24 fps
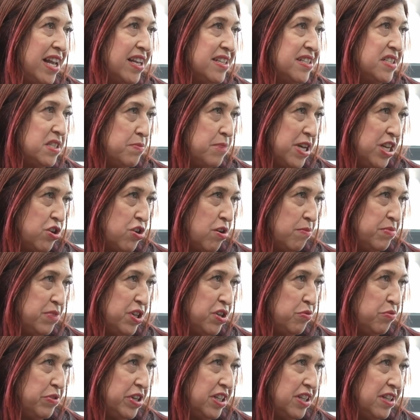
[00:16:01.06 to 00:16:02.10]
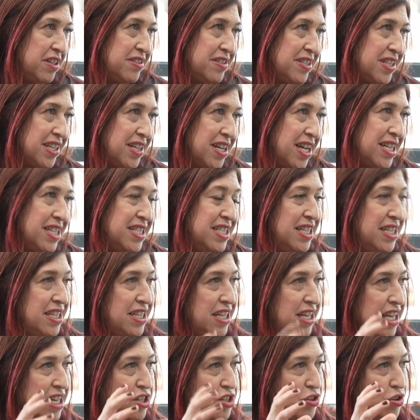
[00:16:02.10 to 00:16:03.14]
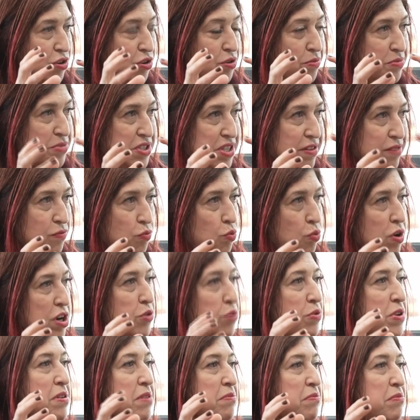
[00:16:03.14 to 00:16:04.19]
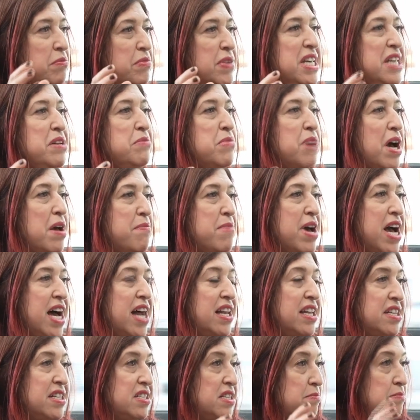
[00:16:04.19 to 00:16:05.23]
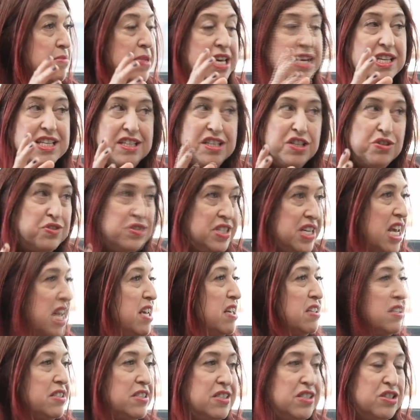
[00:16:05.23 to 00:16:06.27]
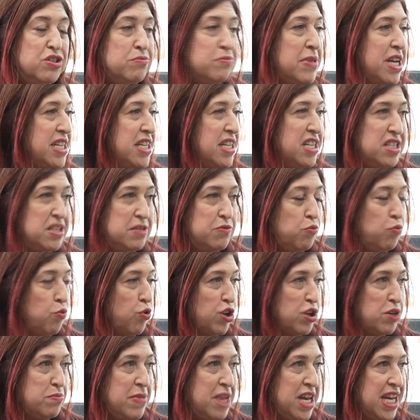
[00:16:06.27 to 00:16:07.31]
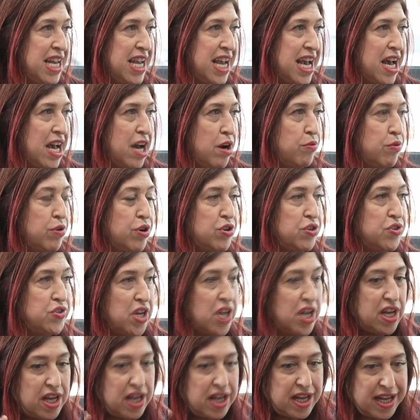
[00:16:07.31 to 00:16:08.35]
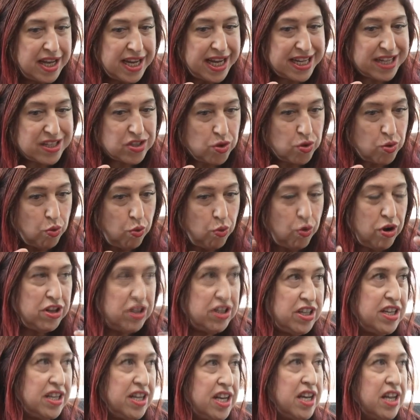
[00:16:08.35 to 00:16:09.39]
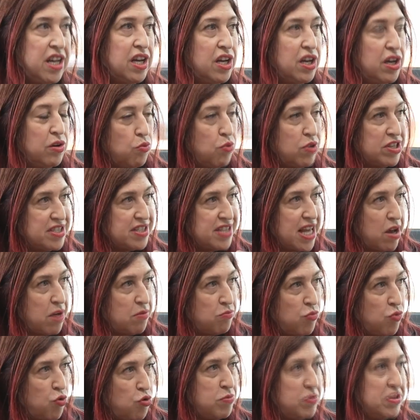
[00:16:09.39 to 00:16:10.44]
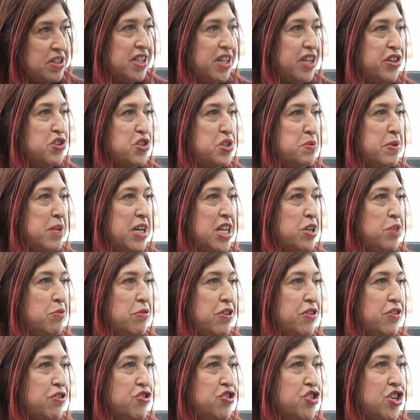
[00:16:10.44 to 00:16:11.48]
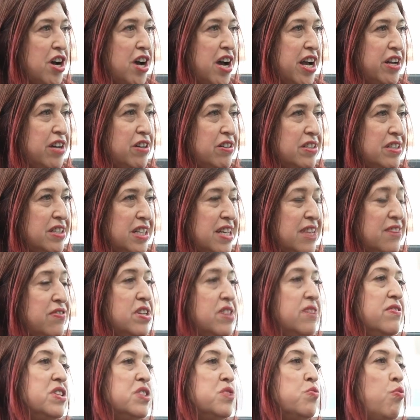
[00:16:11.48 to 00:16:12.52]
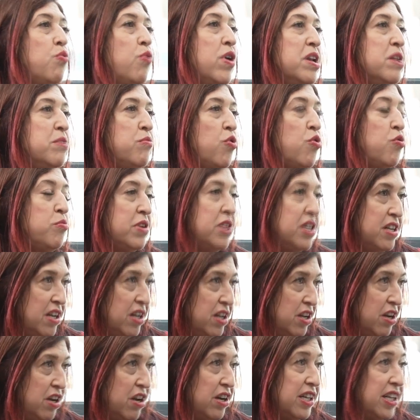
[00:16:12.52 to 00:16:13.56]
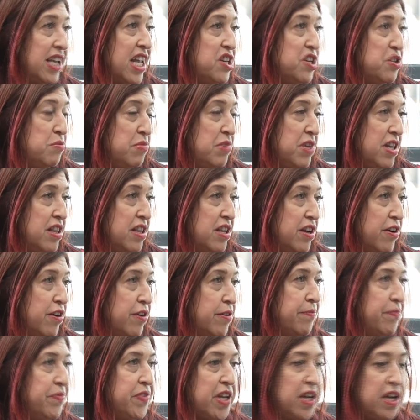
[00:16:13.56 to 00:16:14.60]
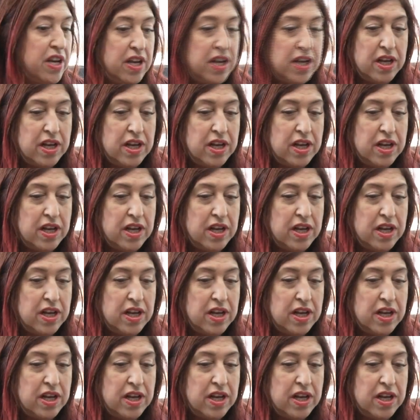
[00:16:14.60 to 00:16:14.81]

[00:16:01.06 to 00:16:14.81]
balance may not be a realistic idea in terms of what do we mean by balance. may you stay still may need to work many hours. It's quality. What's that moment that you're spending with your child? Yeah. Even if it's one moment, can you be there?